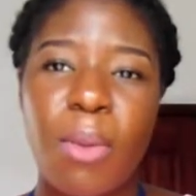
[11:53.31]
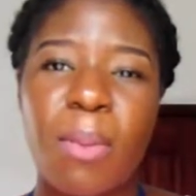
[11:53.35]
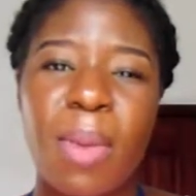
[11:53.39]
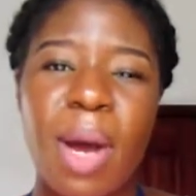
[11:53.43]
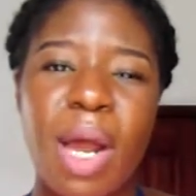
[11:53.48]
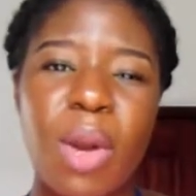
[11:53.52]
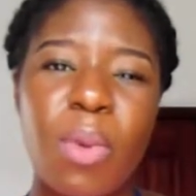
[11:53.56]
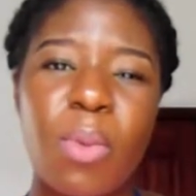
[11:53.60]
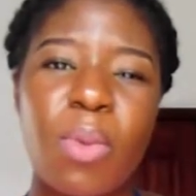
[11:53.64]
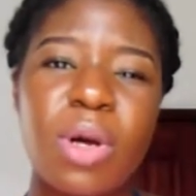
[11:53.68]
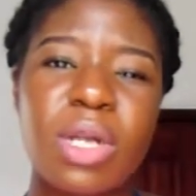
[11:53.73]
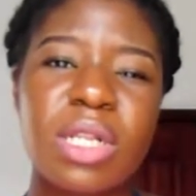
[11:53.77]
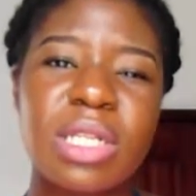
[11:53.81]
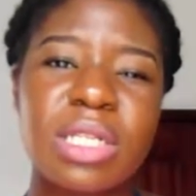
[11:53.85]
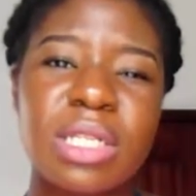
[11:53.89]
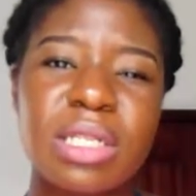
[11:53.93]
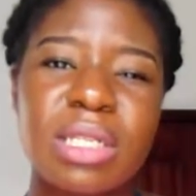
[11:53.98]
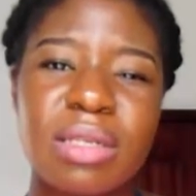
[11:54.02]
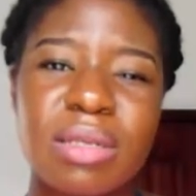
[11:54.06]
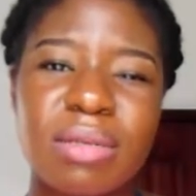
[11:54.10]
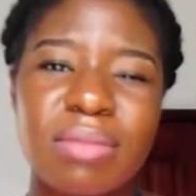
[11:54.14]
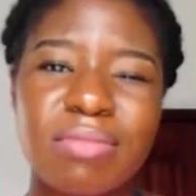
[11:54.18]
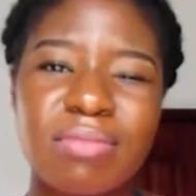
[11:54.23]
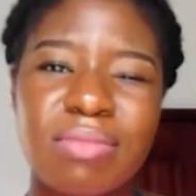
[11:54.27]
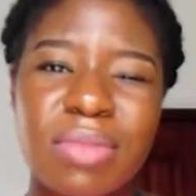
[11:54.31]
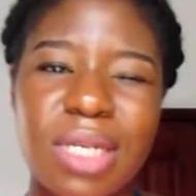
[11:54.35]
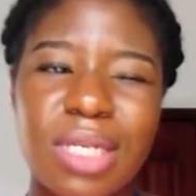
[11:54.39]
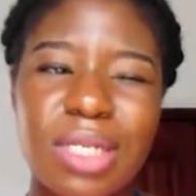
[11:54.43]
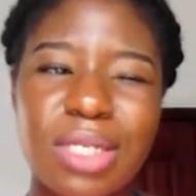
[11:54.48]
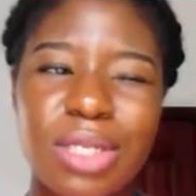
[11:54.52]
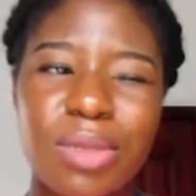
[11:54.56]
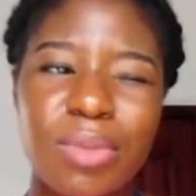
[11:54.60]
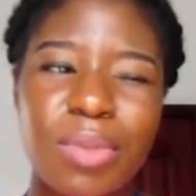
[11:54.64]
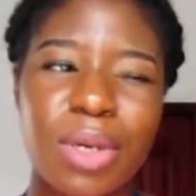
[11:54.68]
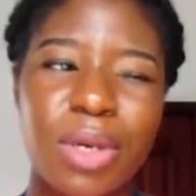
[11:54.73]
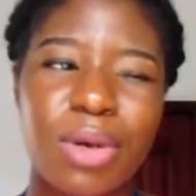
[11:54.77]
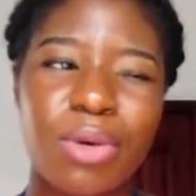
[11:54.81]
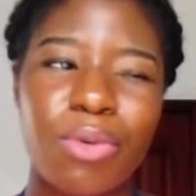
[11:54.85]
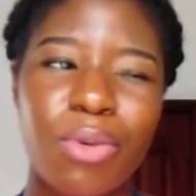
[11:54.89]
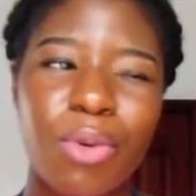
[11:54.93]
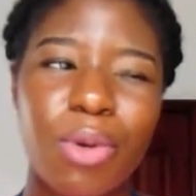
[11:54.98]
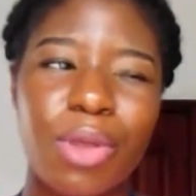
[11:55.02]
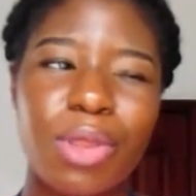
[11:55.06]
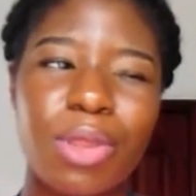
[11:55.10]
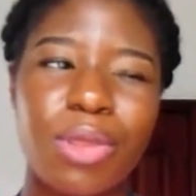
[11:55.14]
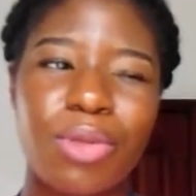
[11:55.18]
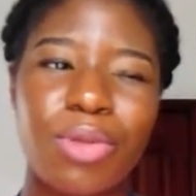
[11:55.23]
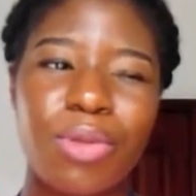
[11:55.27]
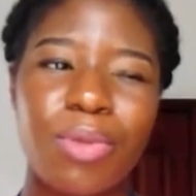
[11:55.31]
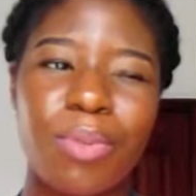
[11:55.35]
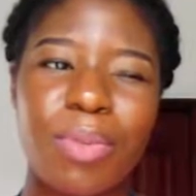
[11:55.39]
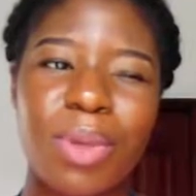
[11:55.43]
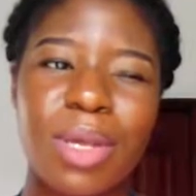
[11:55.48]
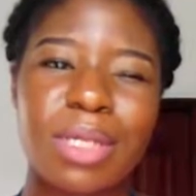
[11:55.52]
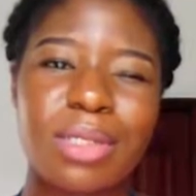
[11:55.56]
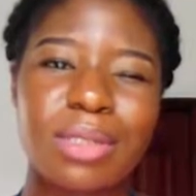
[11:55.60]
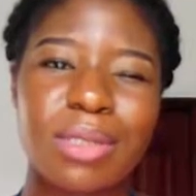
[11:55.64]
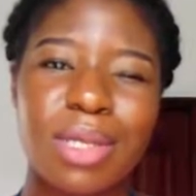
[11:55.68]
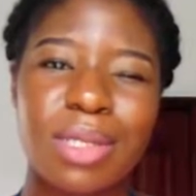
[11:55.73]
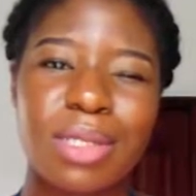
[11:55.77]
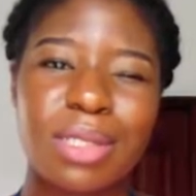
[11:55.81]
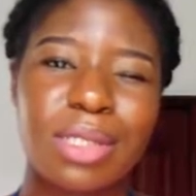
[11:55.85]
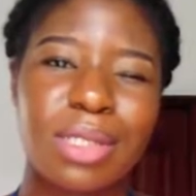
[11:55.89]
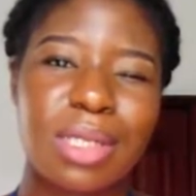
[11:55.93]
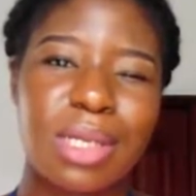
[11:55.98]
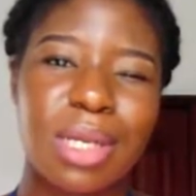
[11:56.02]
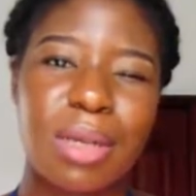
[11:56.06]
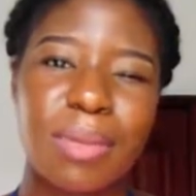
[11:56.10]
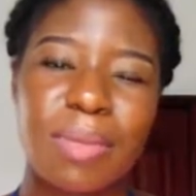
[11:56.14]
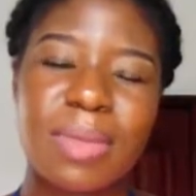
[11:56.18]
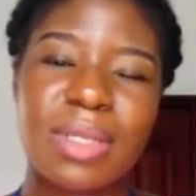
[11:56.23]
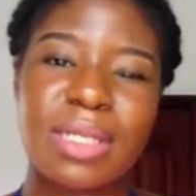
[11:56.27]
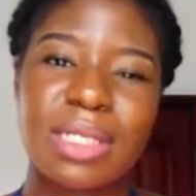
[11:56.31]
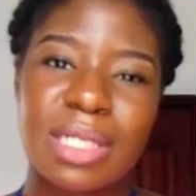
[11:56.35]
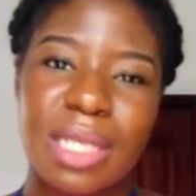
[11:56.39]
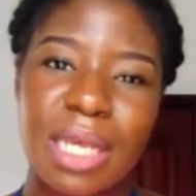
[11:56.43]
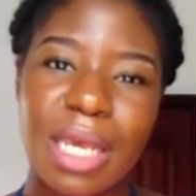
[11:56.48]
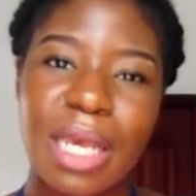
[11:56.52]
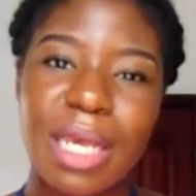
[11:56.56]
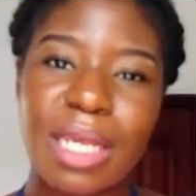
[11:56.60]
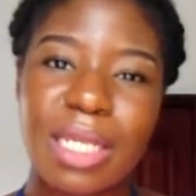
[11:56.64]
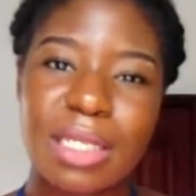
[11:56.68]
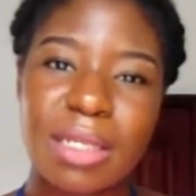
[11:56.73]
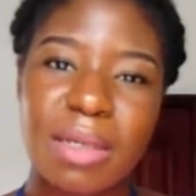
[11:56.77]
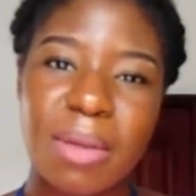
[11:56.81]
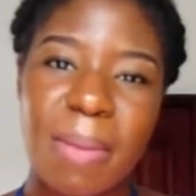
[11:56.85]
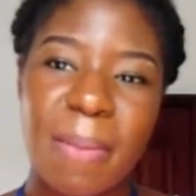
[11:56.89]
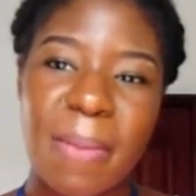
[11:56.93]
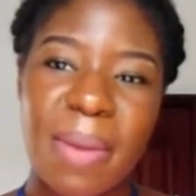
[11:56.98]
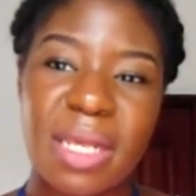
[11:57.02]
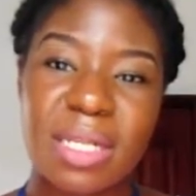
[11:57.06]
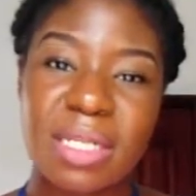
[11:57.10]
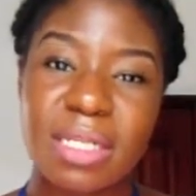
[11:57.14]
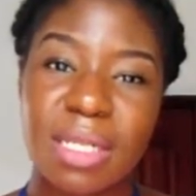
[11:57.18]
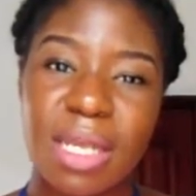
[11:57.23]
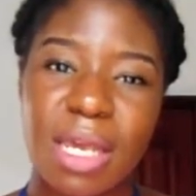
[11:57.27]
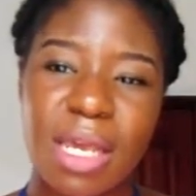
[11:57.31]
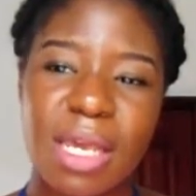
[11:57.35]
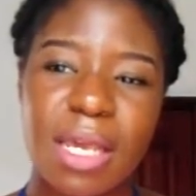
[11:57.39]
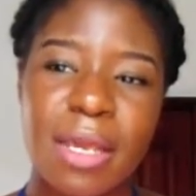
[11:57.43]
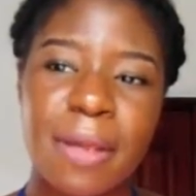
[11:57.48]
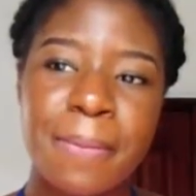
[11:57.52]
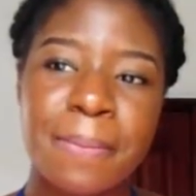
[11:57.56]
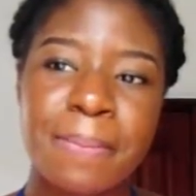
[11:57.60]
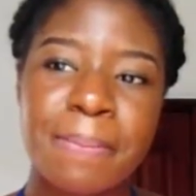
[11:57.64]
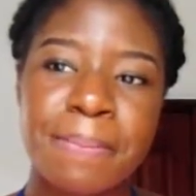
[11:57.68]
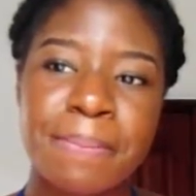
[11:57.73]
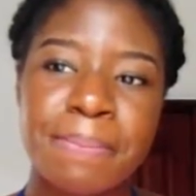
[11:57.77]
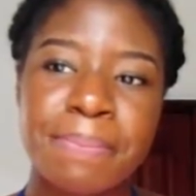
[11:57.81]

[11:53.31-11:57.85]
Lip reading: I don't want it to be growth based on silly mistakes per se.